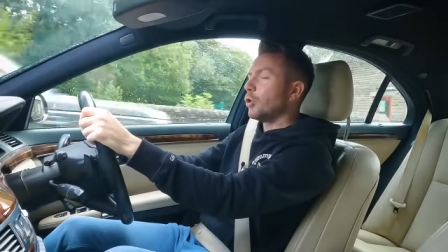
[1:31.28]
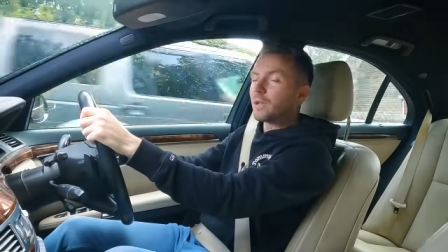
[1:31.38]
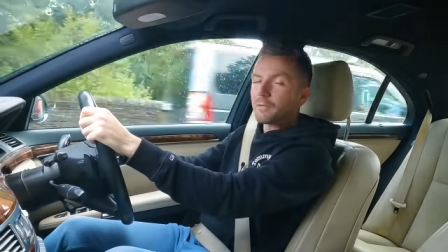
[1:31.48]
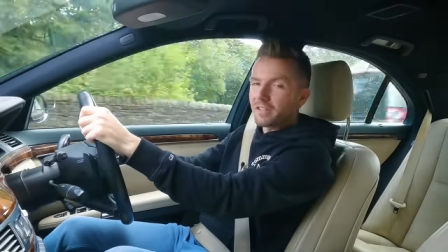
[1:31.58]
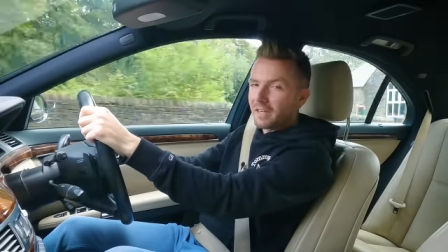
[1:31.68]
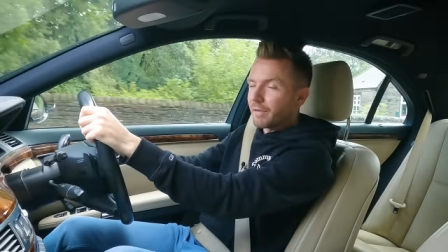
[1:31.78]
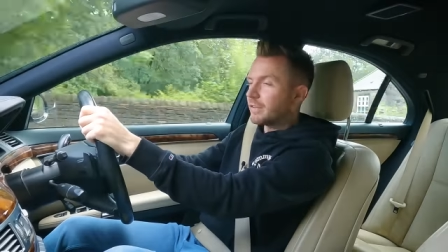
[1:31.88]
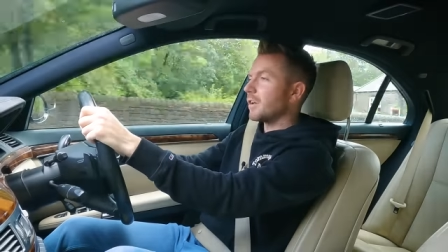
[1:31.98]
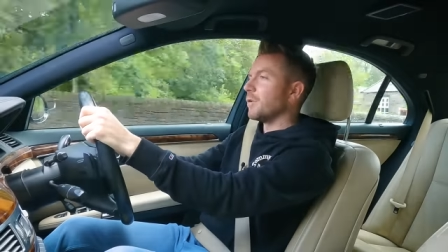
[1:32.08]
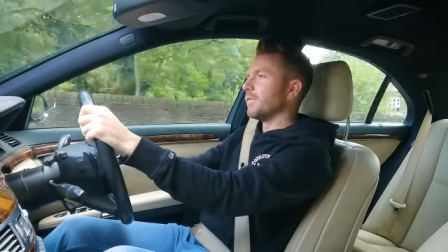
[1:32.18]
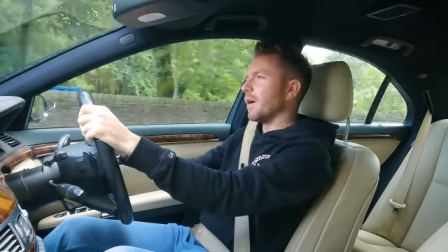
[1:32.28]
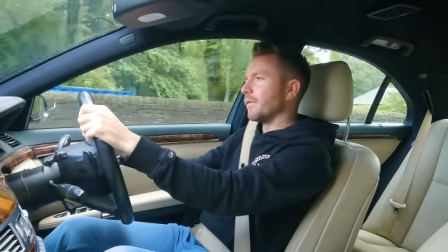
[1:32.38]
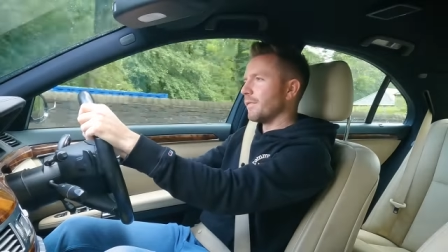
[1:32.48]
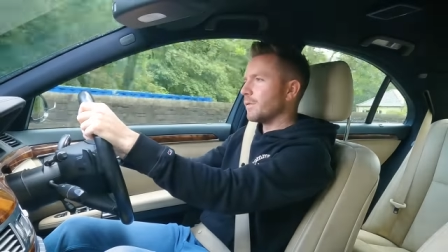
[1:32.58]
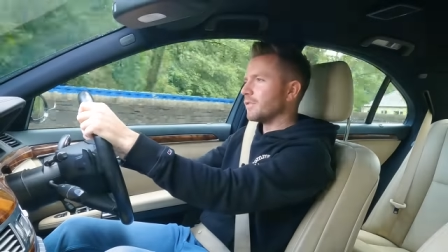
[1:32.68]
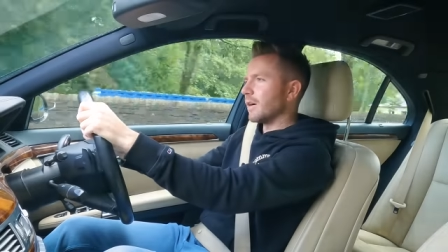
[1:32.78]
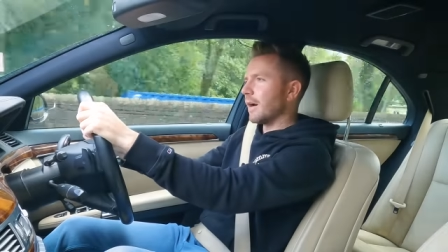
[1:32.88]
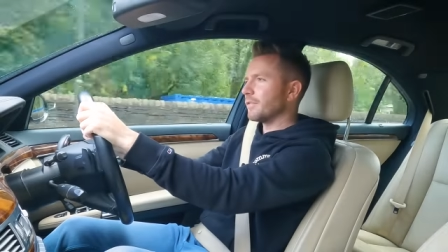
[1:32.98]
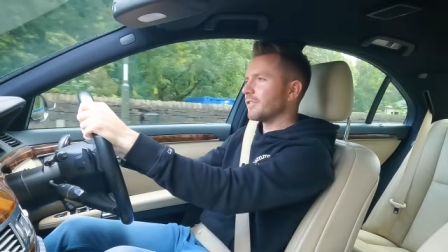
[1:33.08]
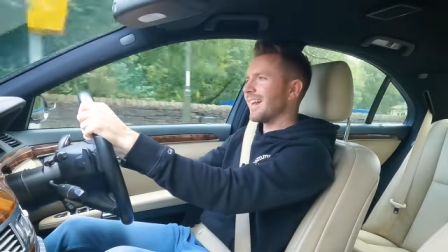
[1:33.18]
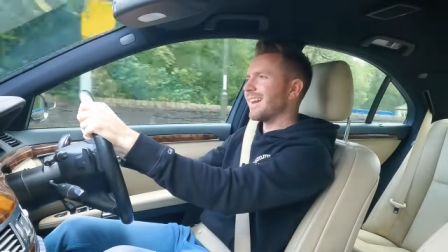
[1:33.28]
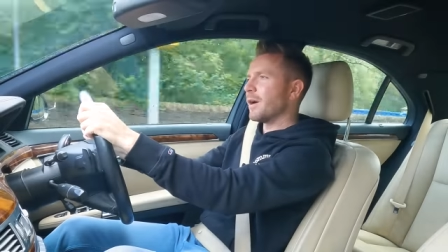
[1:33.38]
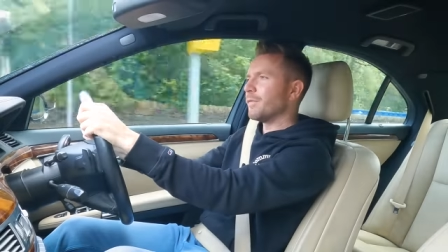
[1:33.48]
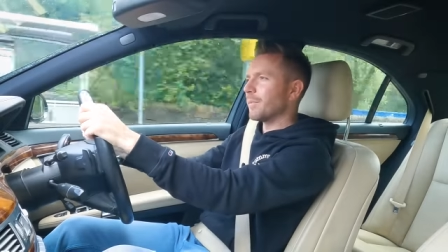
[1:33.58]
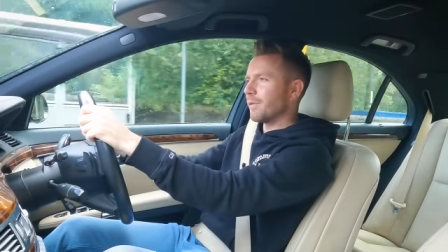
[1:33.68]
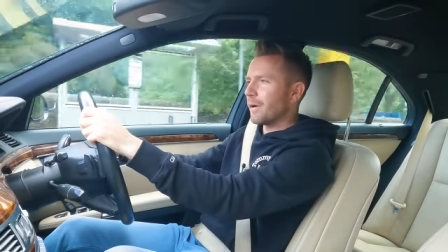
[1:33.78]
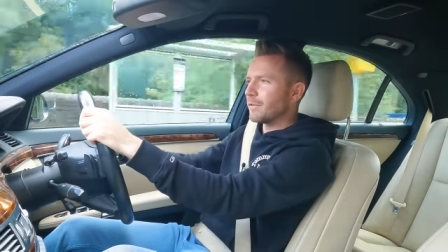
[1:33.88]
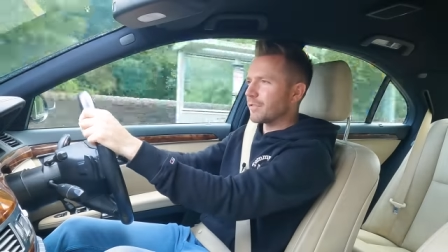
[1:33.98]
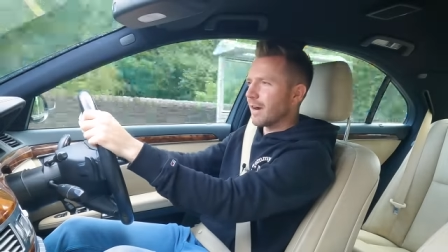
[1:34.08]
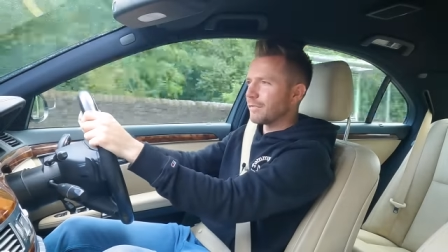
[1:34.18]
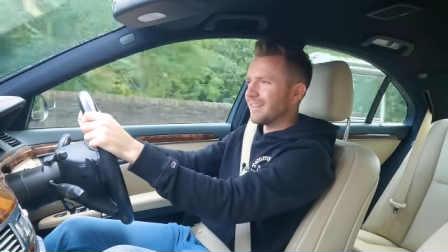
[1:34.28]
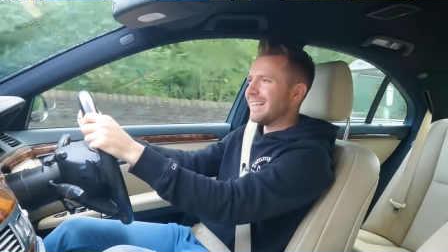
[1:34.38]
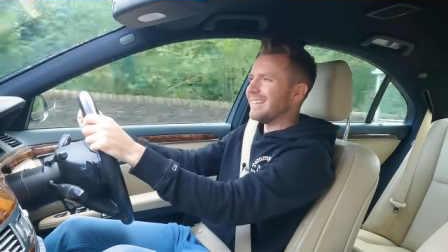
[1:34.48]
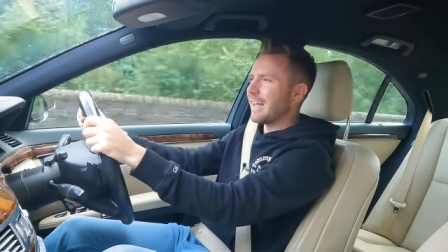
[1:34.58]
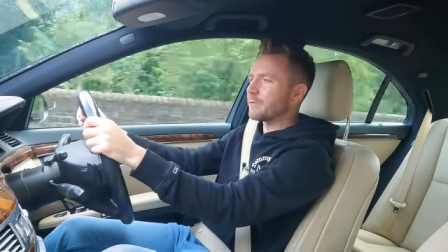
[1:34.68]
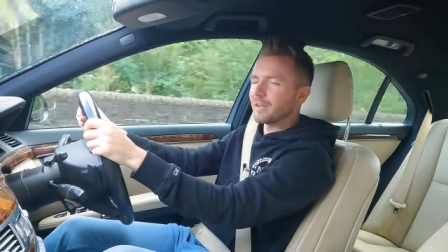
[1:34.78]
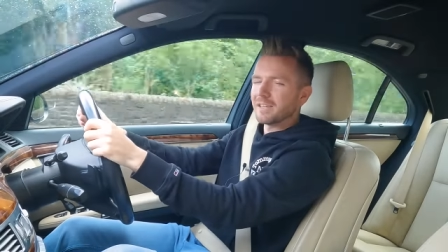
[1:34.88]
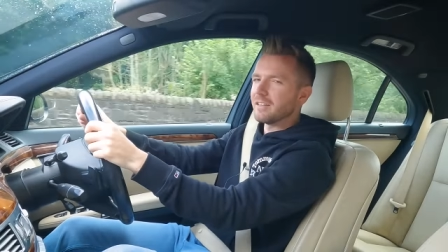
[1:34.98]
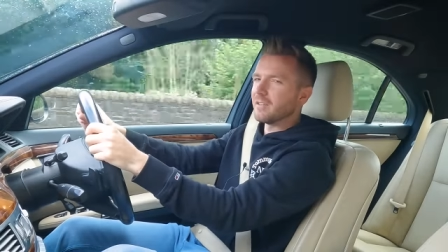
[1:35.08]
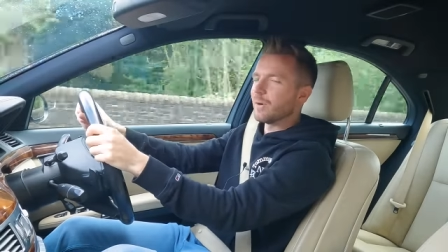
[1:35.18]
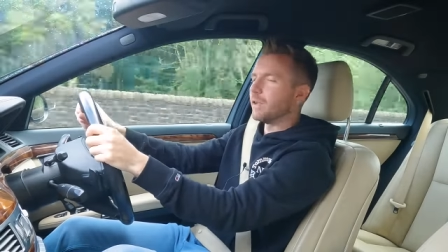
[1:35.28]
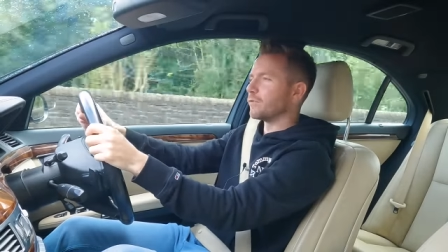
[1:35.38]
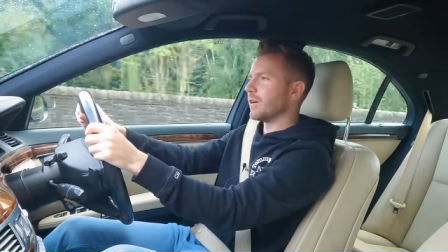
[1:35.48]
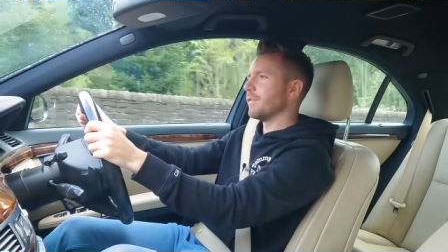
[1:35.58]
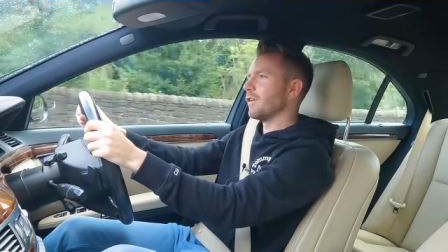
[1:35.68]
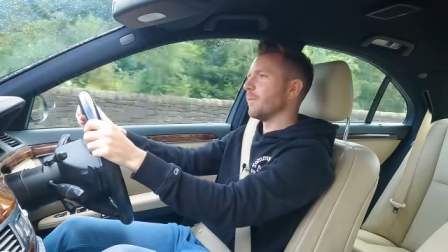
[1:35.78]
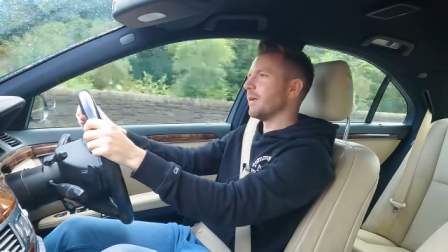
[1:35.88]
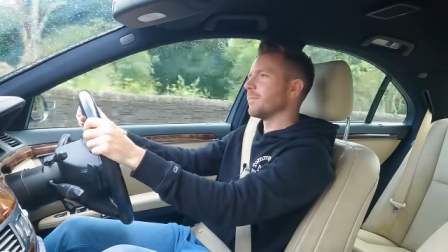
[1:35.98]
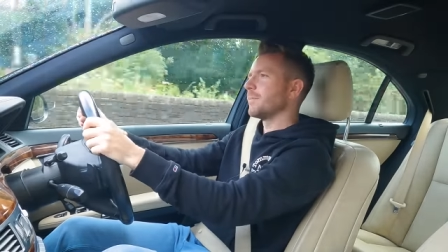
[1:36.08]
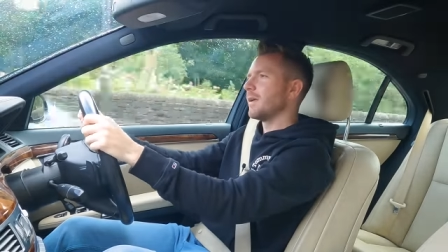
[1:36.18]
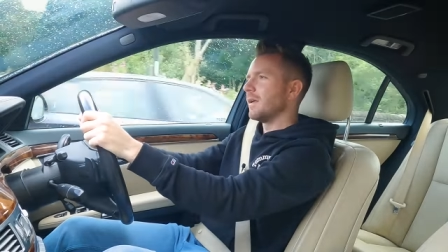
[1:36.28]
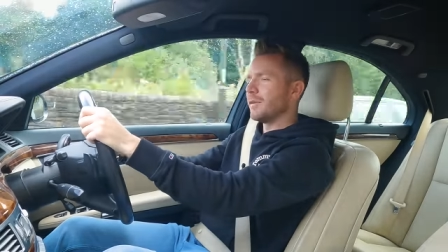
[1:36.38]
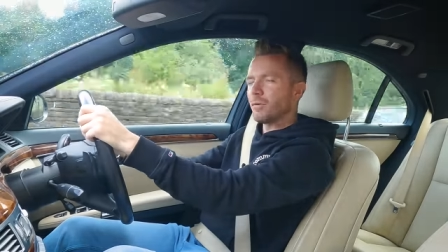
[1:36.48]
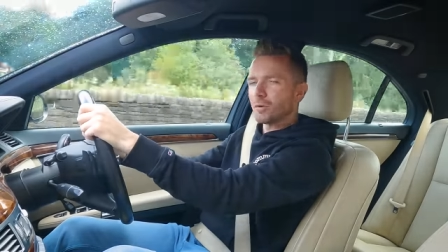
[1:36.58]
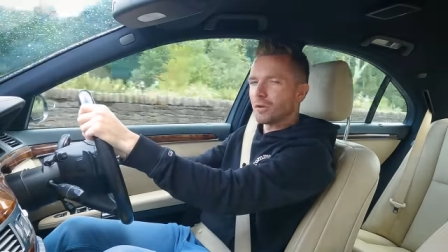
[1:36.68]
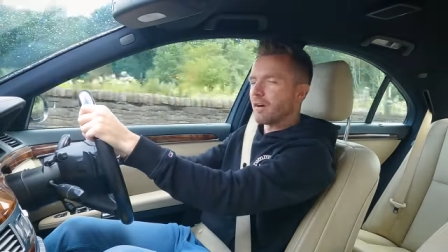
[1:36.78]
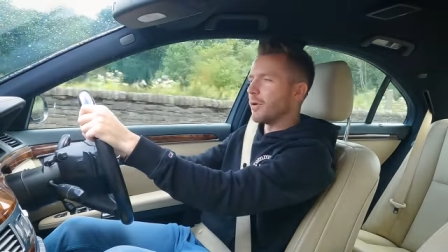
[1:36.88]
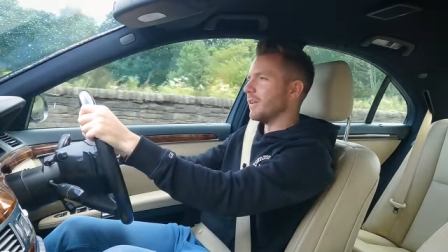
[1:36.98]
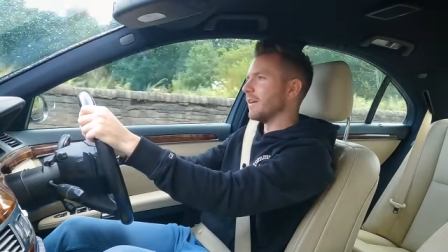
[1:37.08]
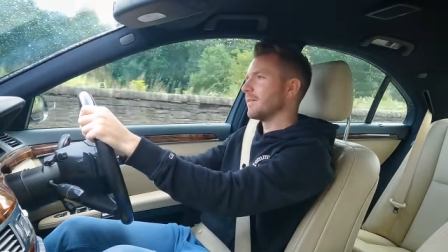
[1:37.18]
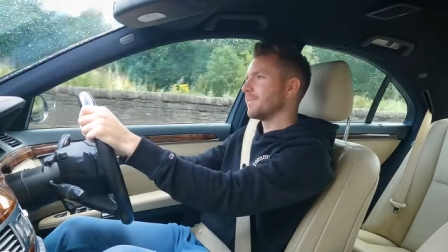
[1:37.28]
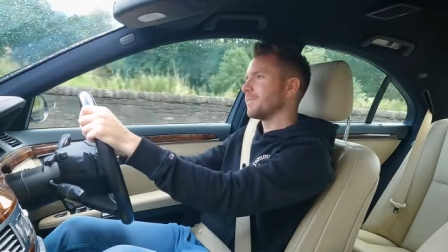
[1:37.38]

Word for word: All I've seen of it so far are photographs, and I know from the photographs it desperately needs the wheels refurbing. They're all corroded.